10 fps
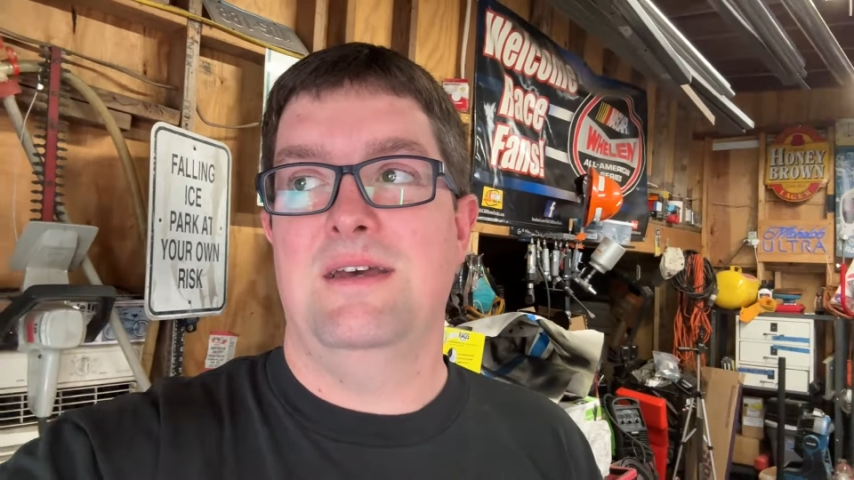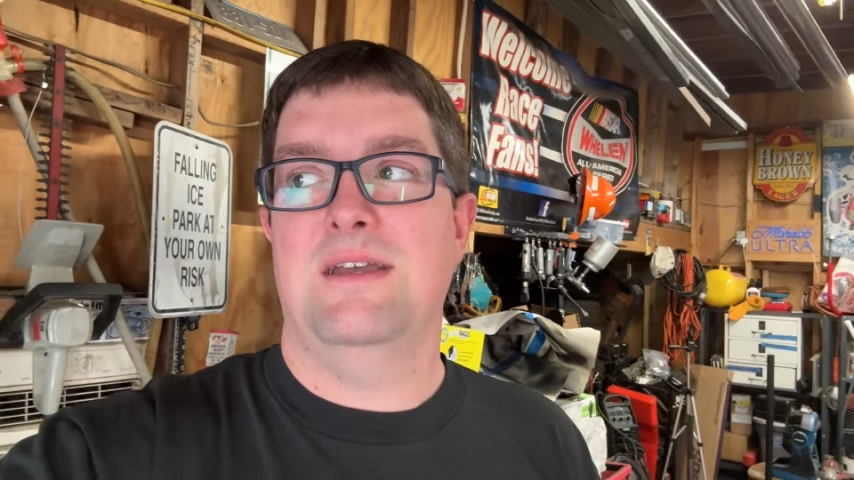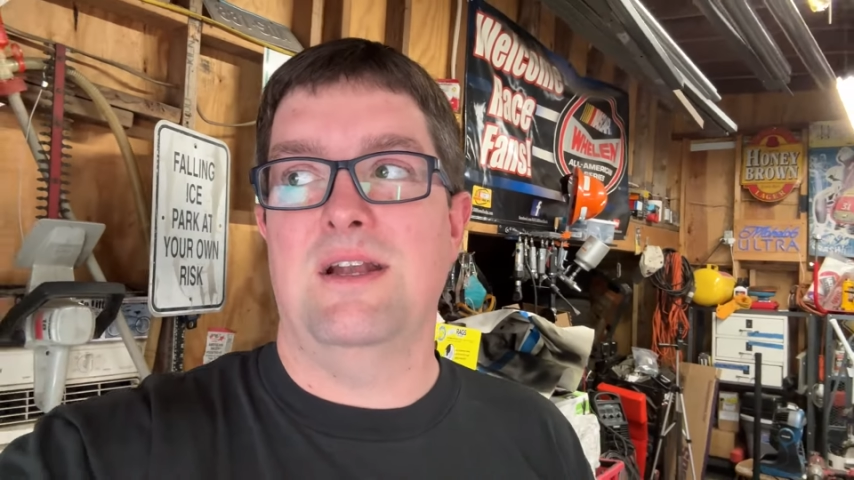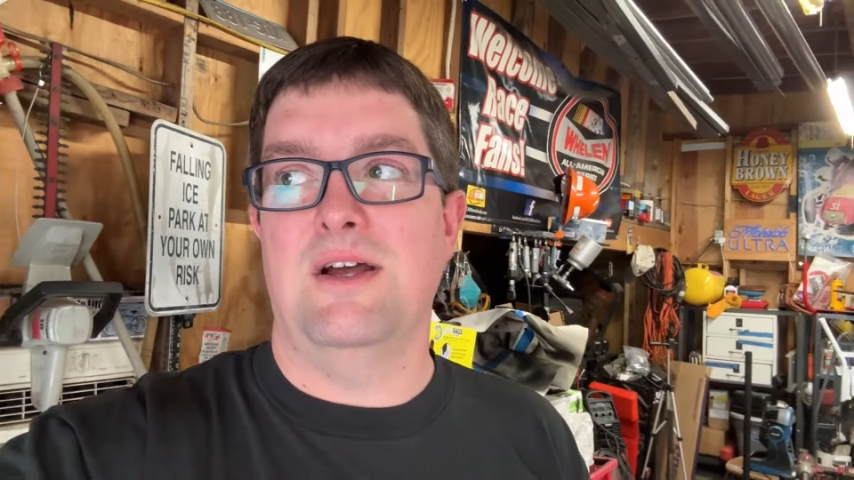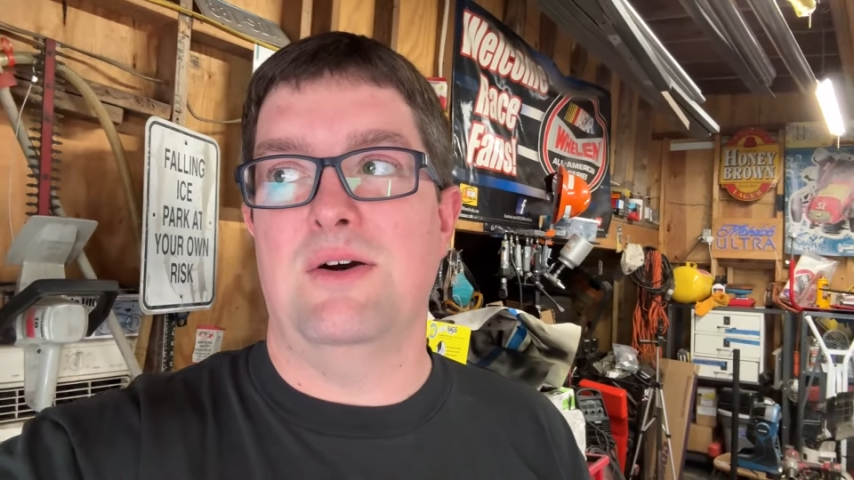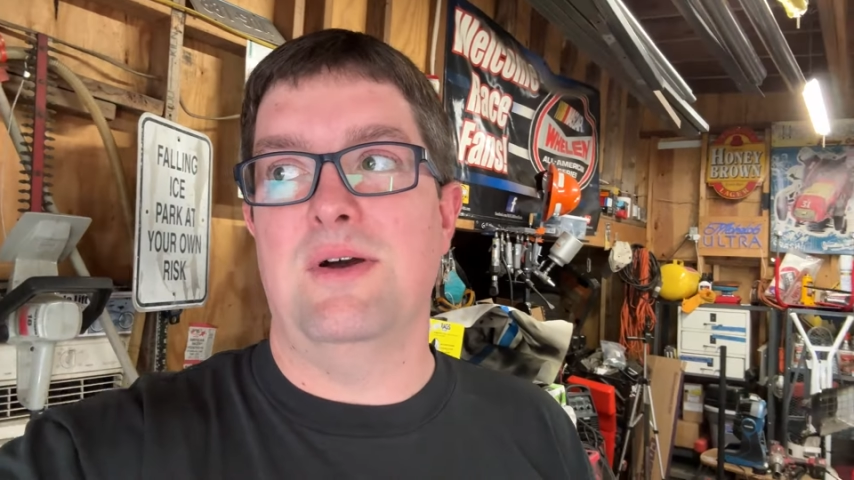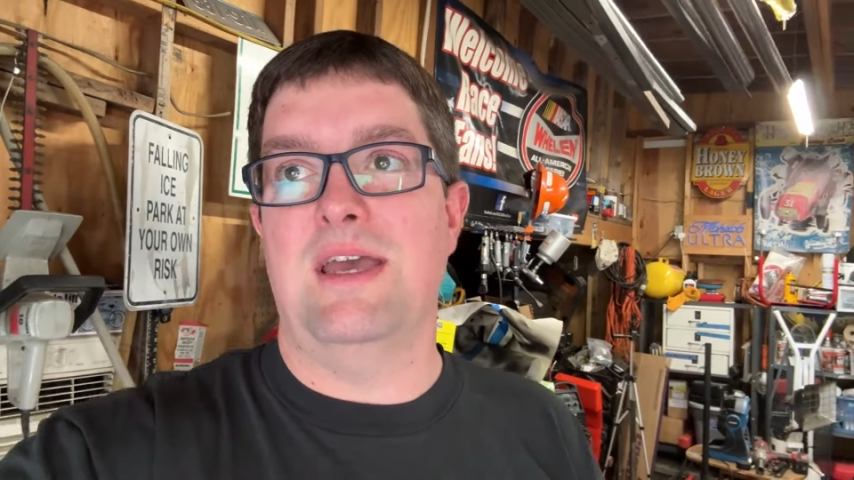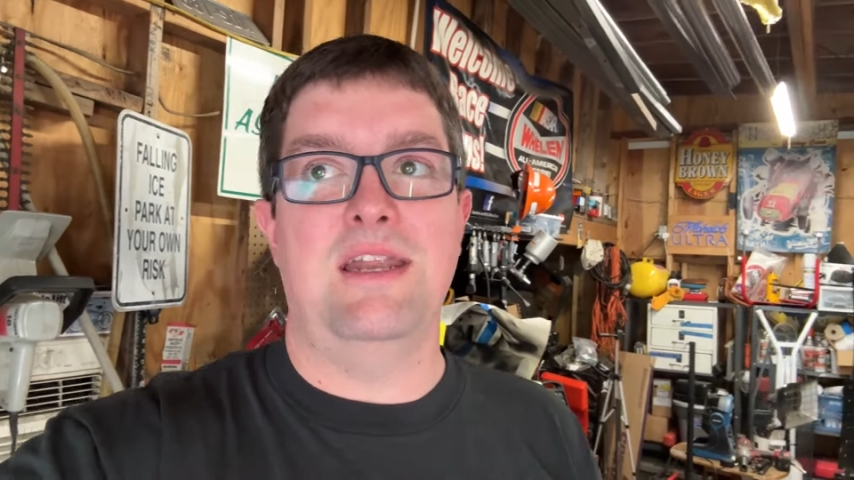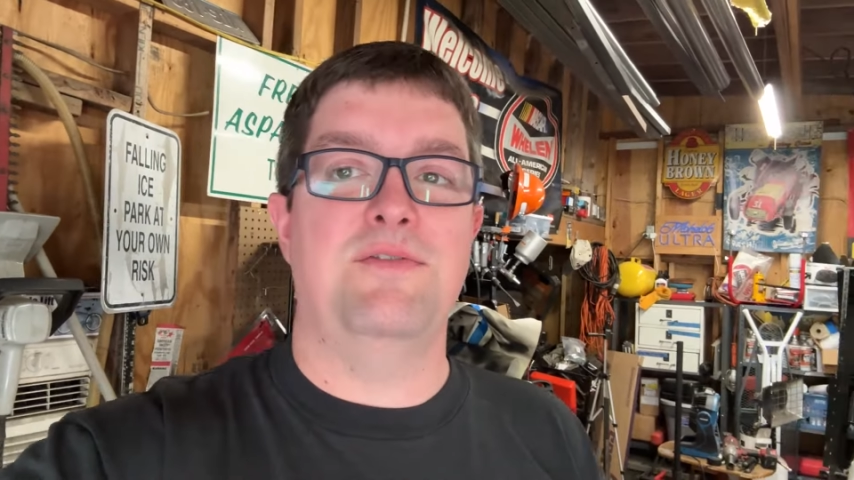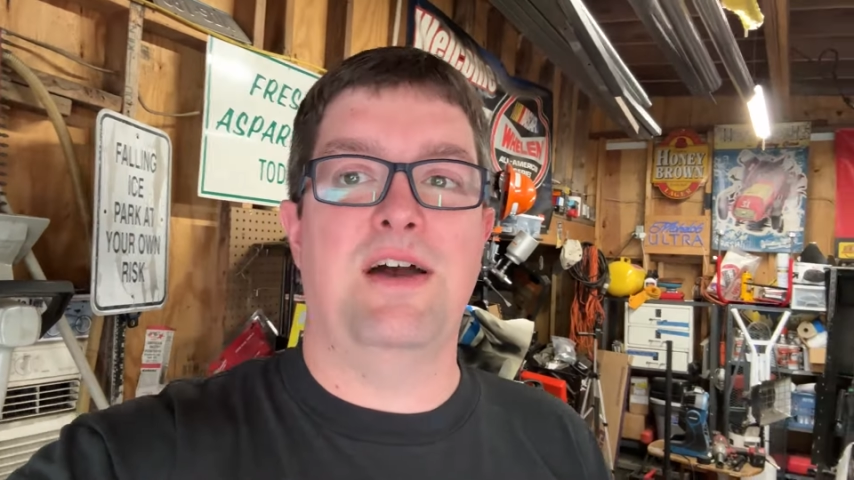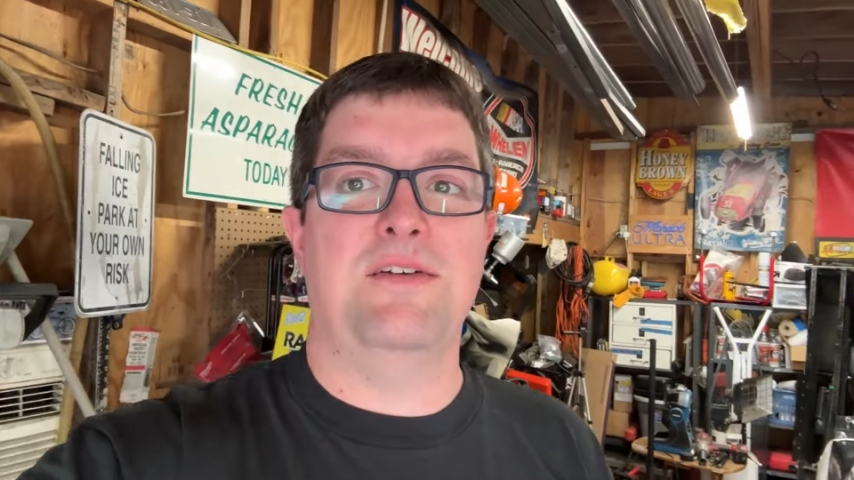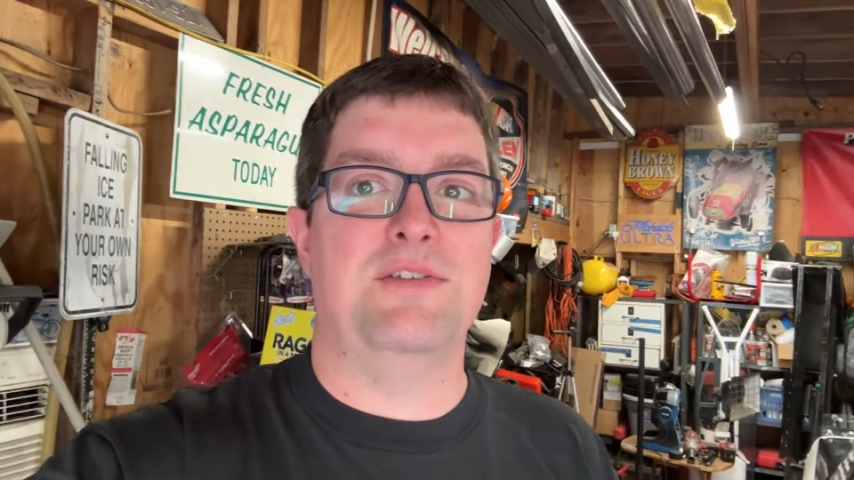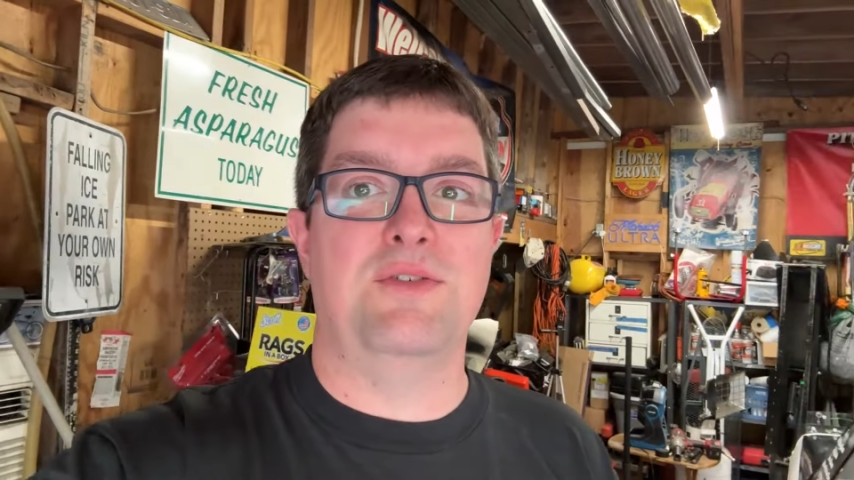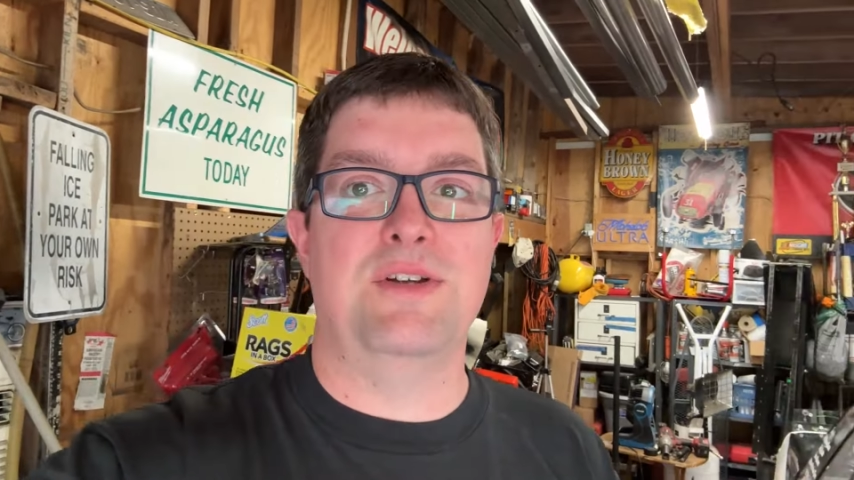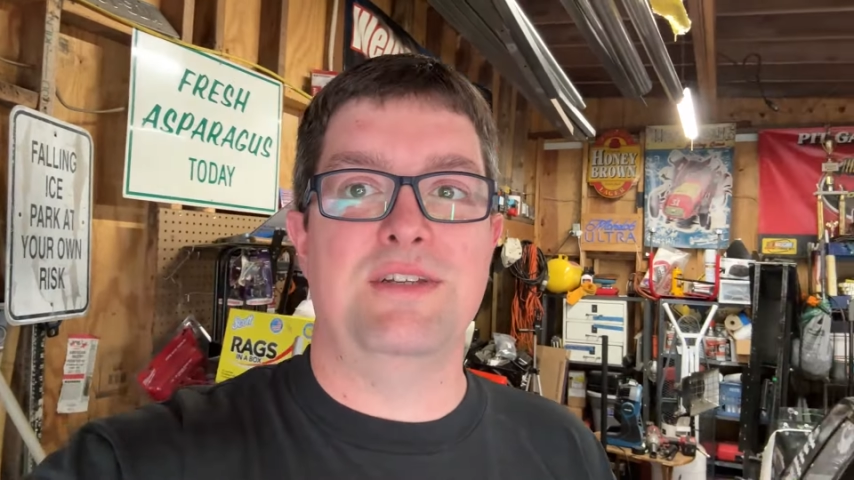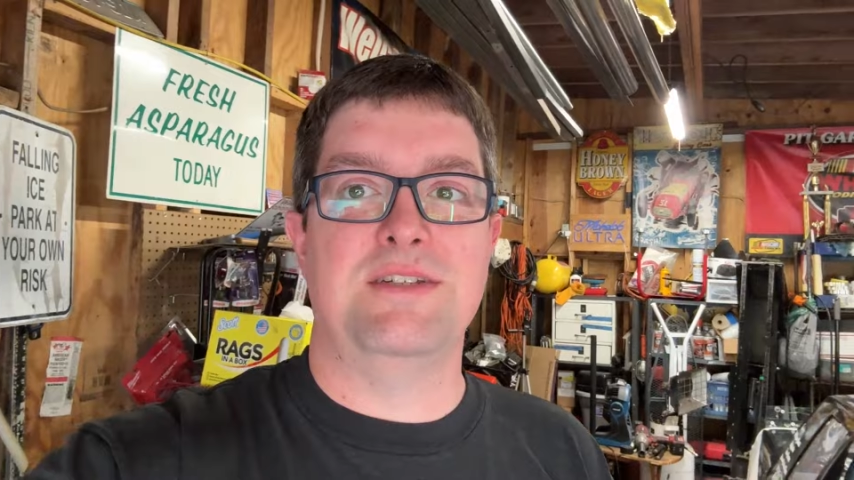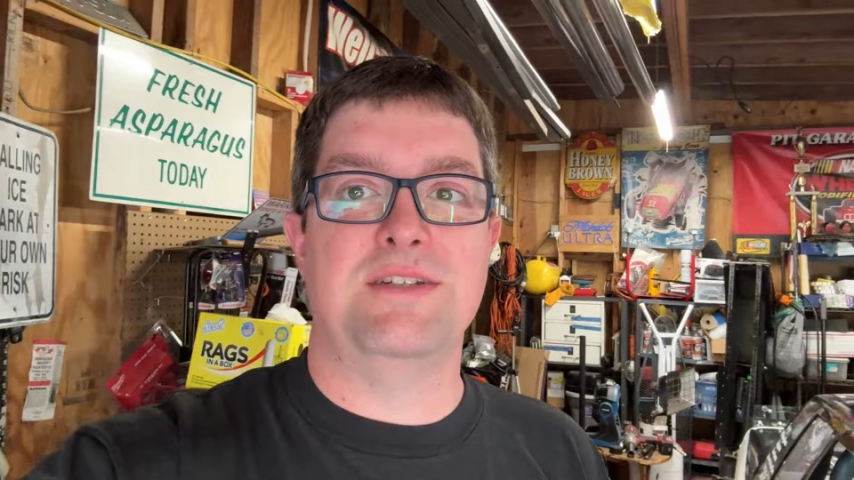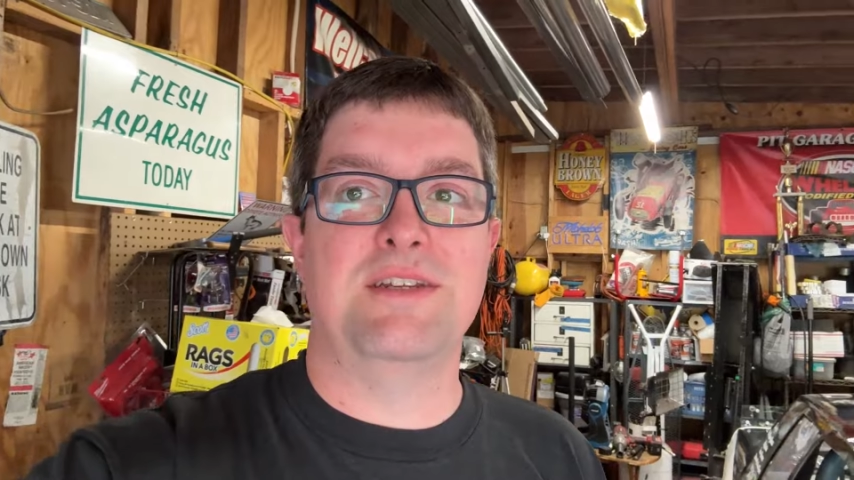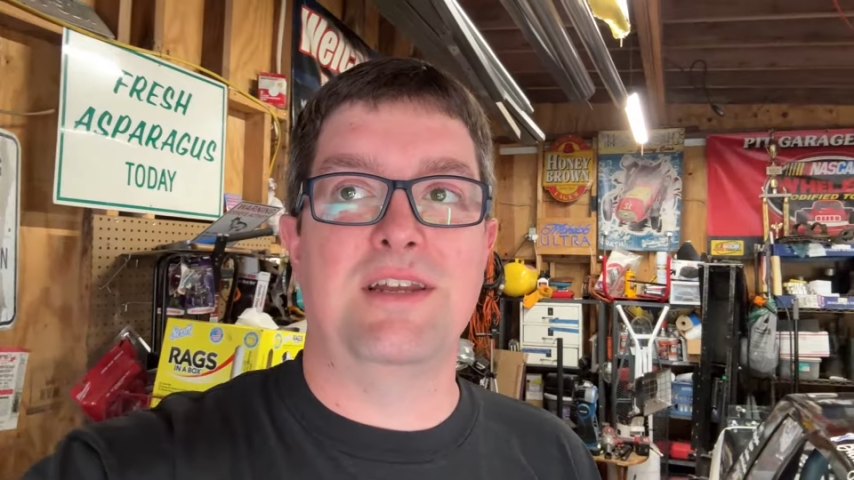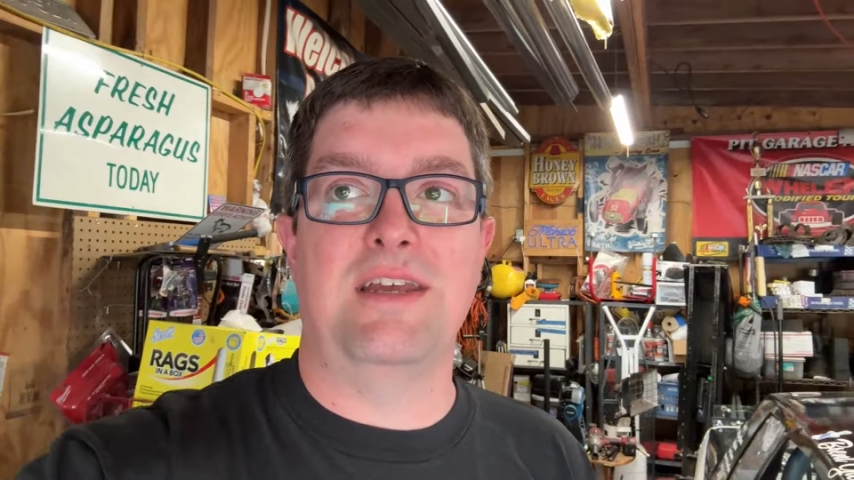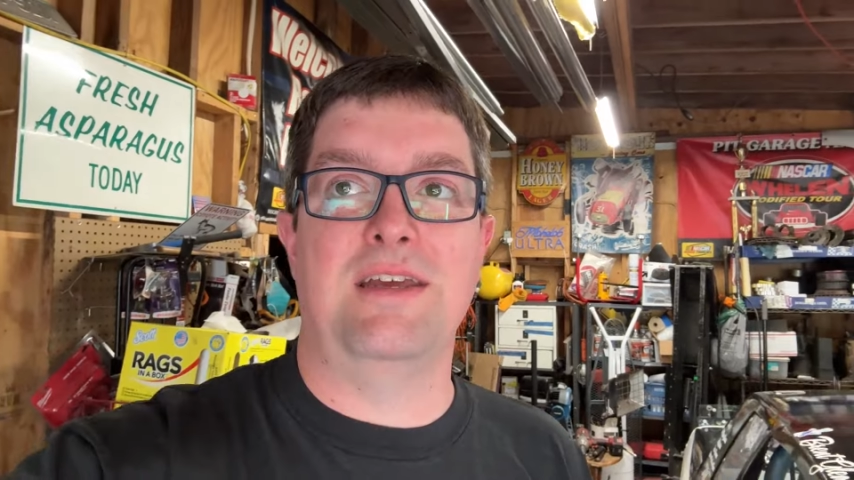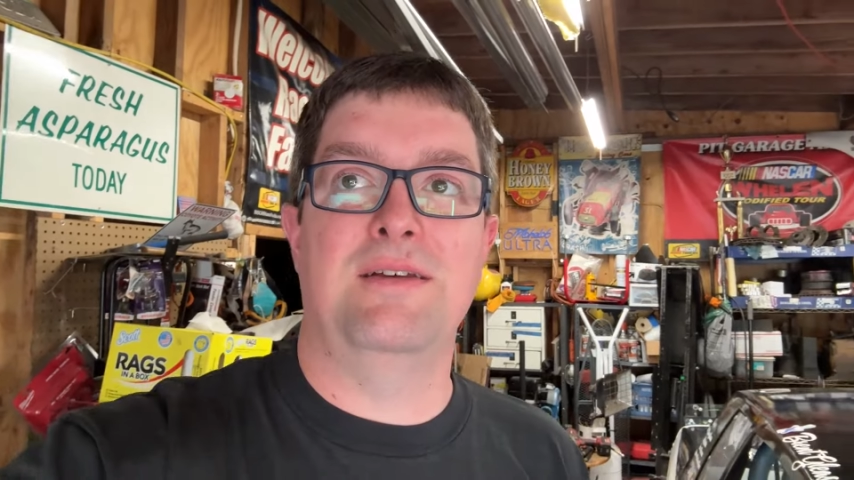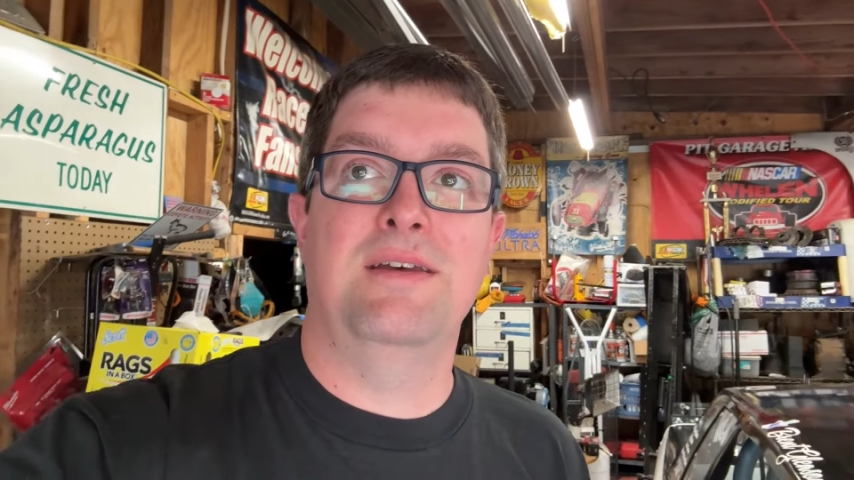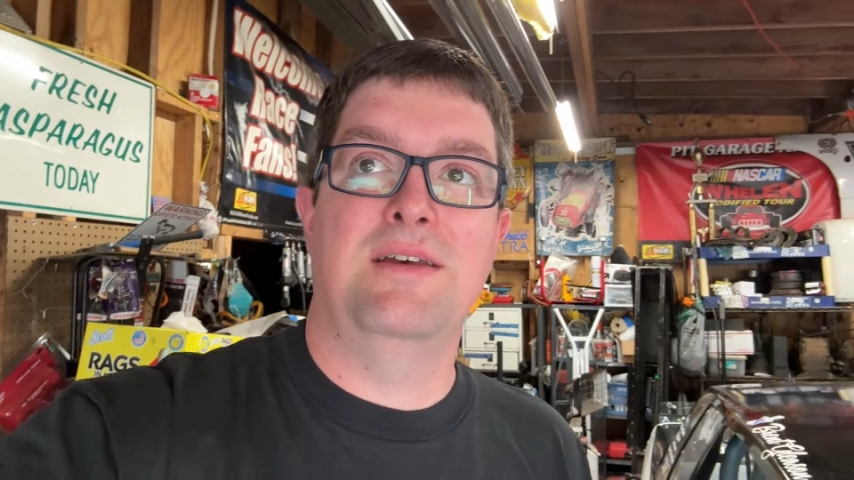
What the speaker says: you know, 85 degrees and sunny.